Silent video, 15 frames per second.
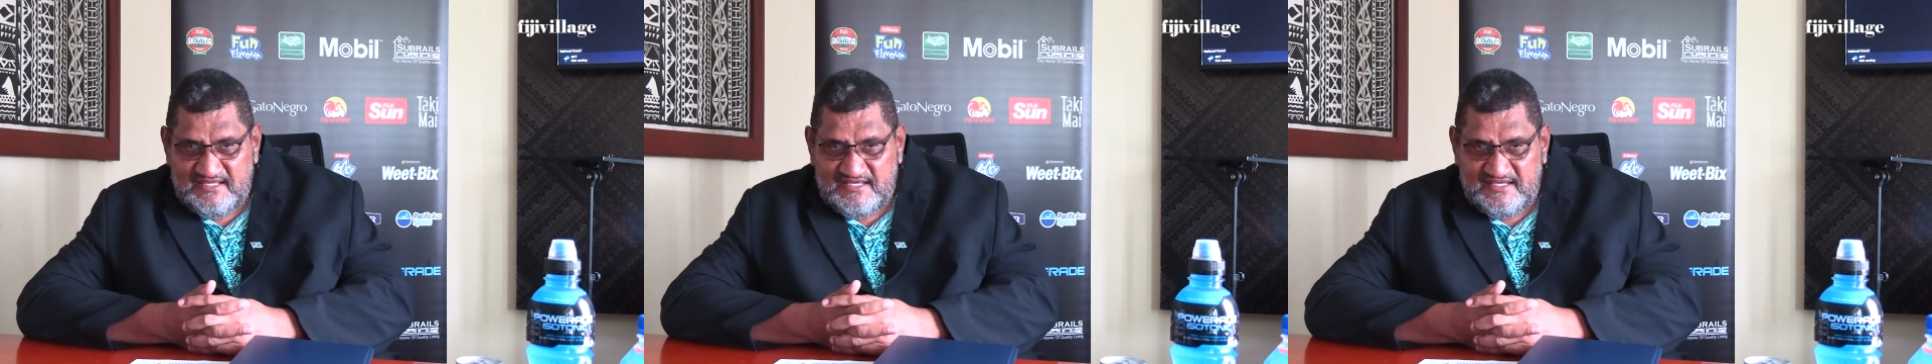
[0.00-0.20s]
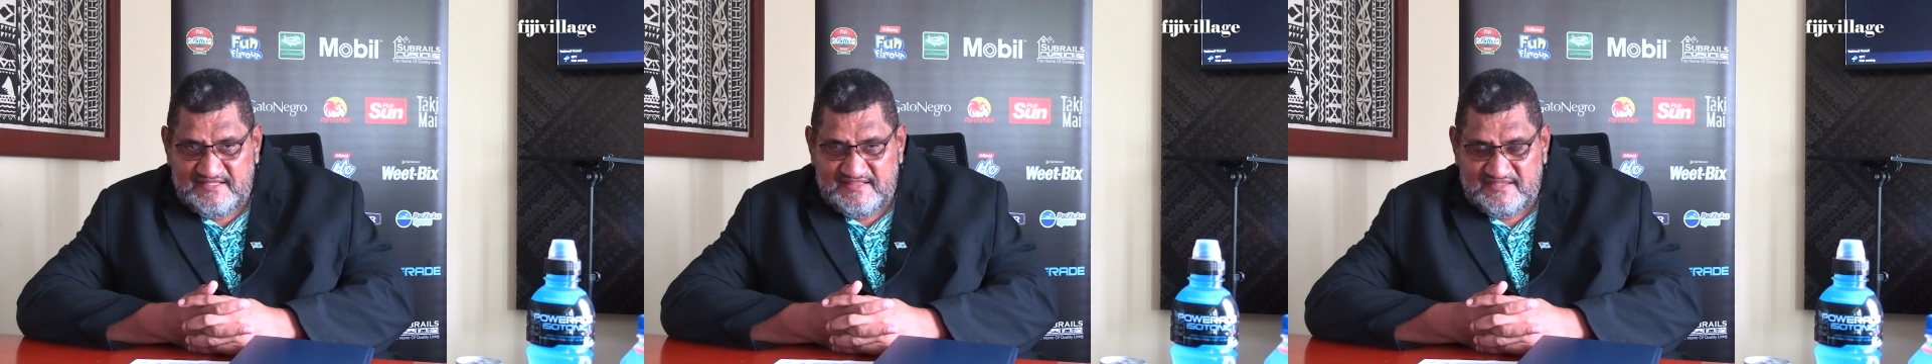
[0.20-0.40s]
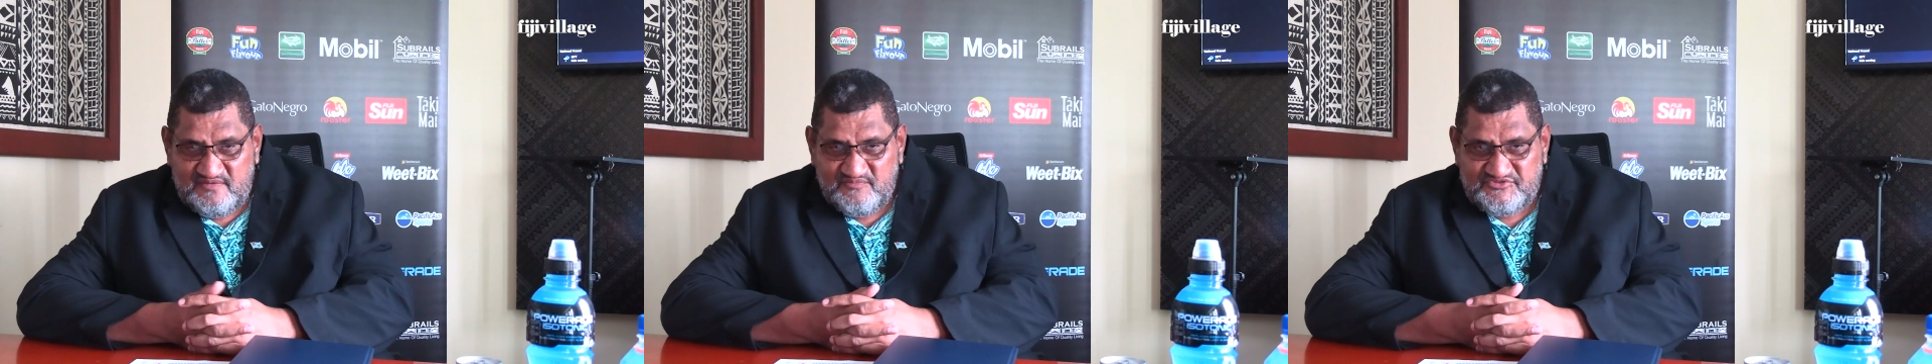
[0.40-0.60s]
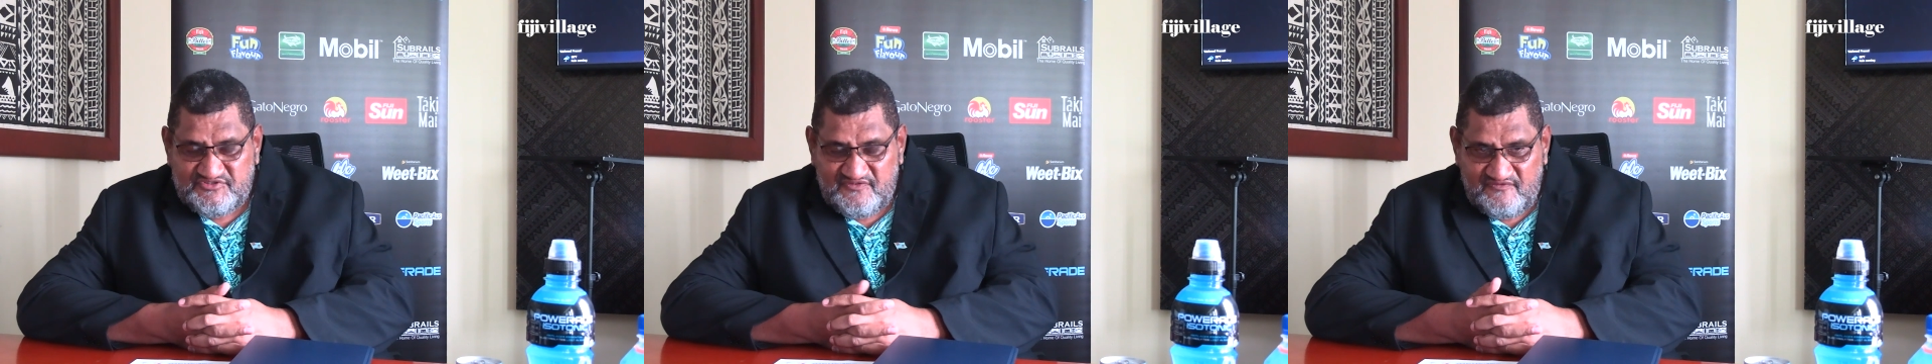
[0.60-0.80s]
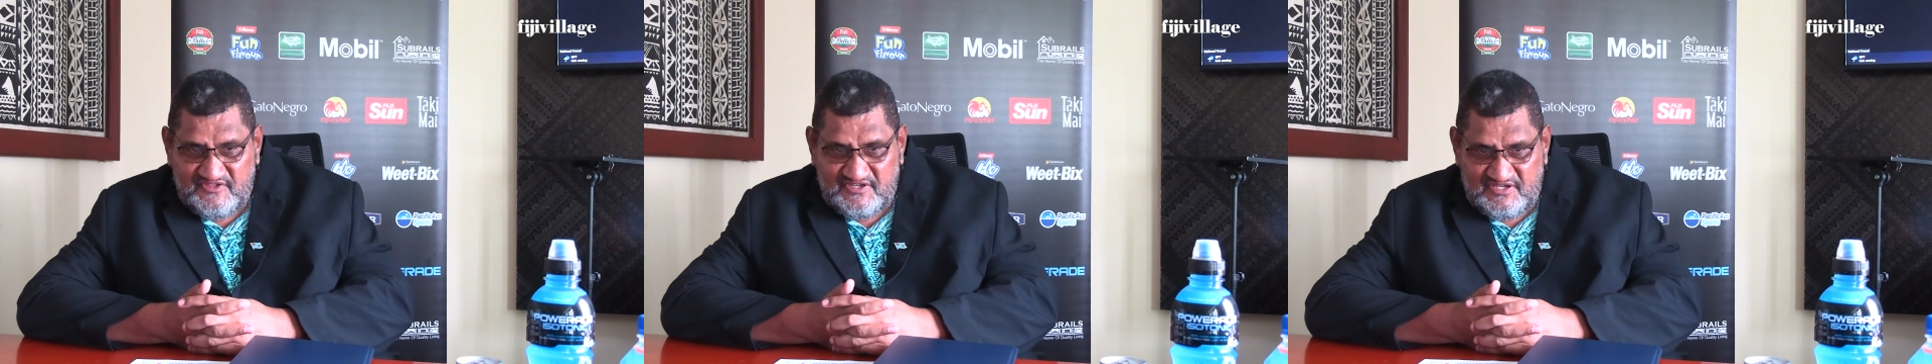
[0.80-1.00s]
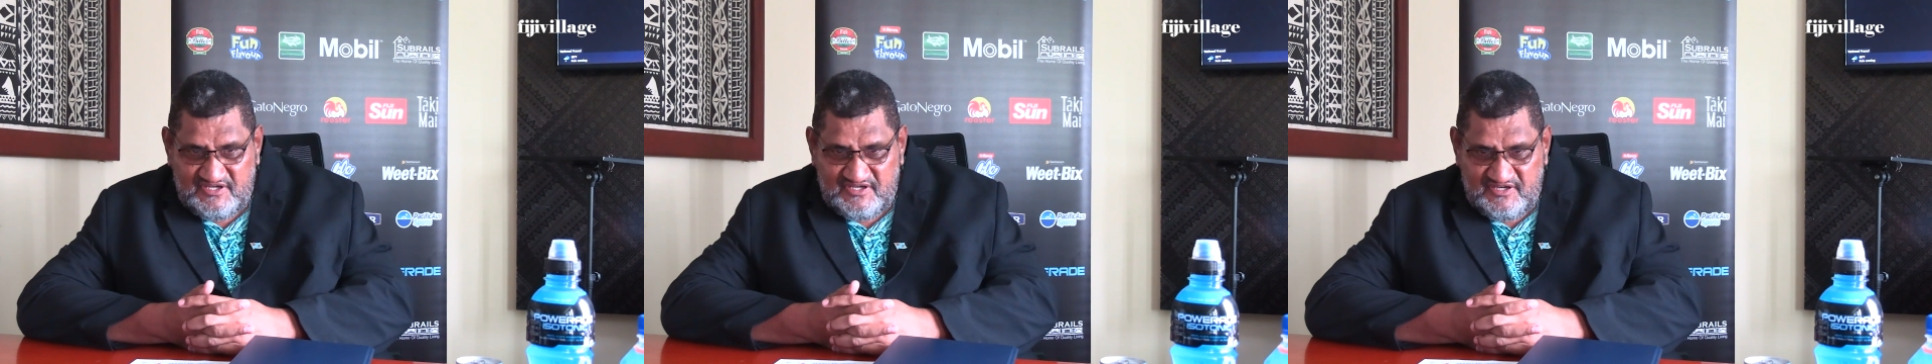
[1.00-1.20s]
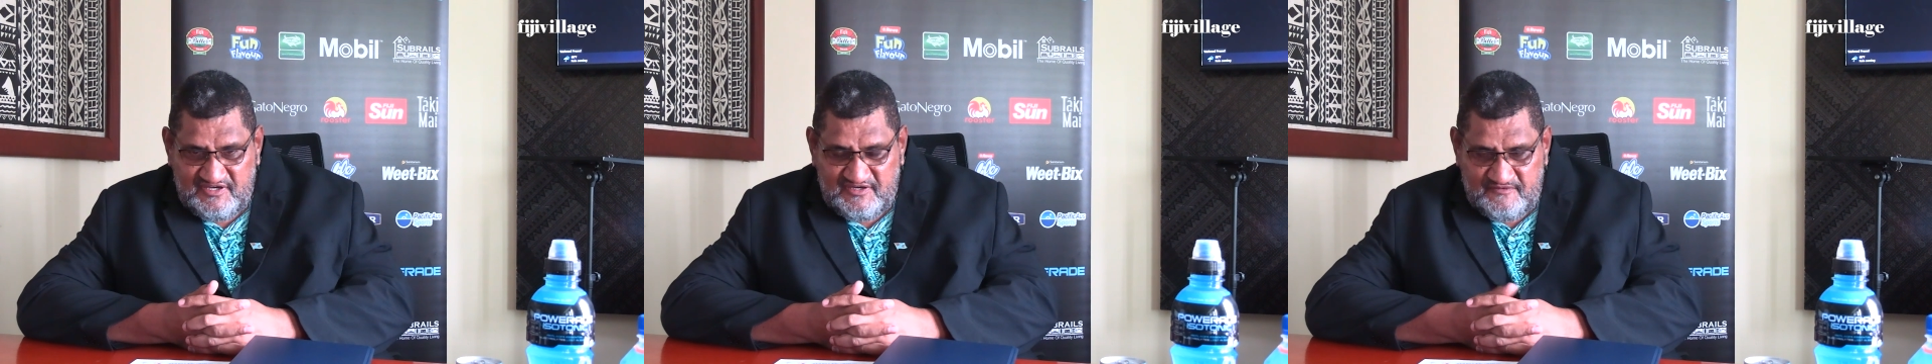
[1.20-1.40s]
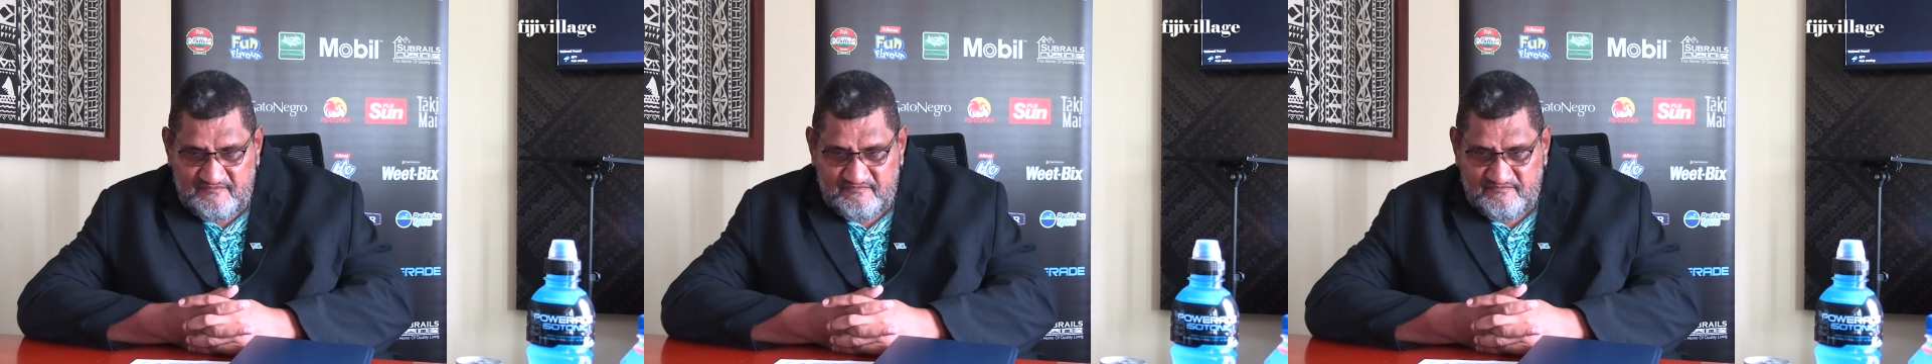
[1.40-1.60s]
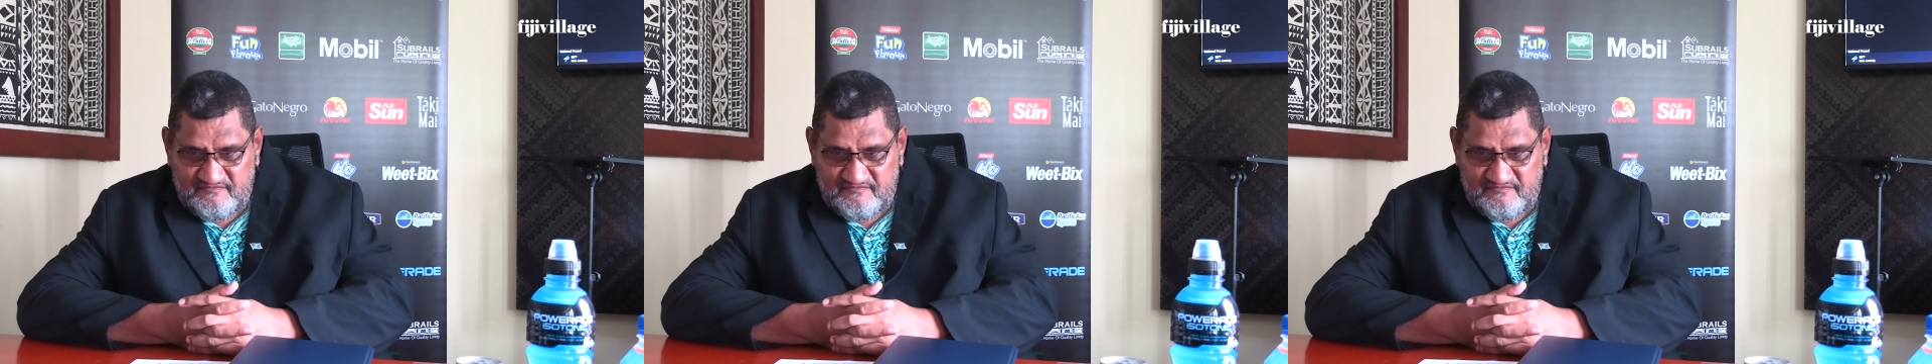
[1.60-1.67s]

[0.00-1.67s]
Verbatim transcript: Uh, in terms of the